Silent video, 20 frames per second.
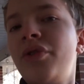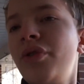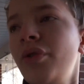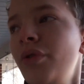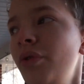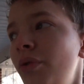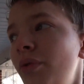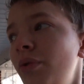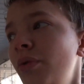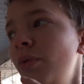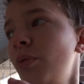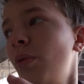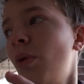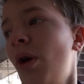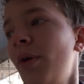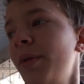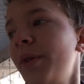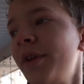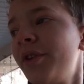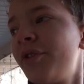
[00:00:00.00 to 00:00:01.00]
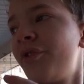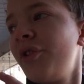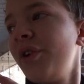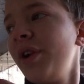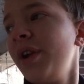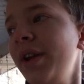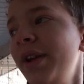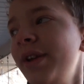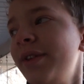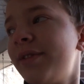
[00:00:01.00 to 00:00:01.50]
2 walnut
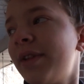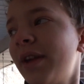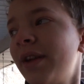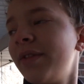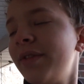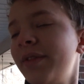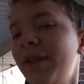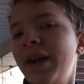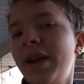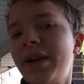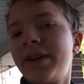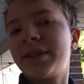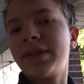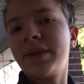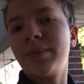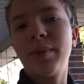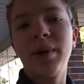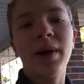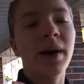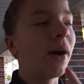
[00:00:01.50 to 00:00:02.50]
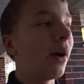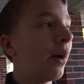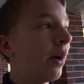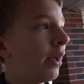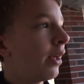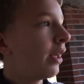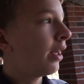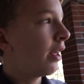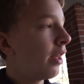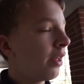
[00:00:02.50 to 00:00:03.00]
trees down there somewhere,
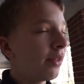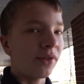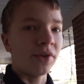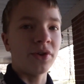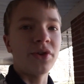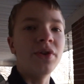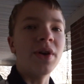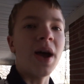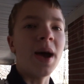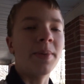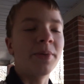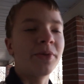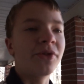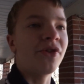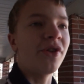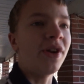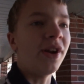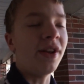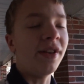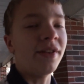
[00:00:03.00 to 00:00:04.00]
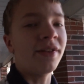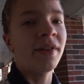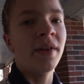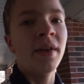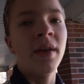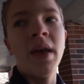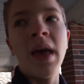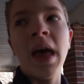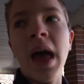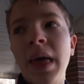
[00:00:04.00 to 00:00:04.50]
the 2 apple trees,
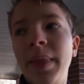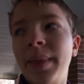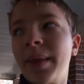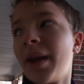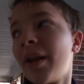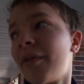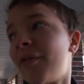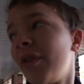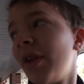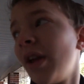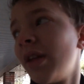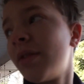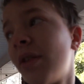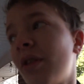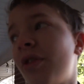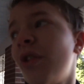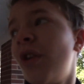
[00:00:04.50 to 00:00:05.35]
and then I forget the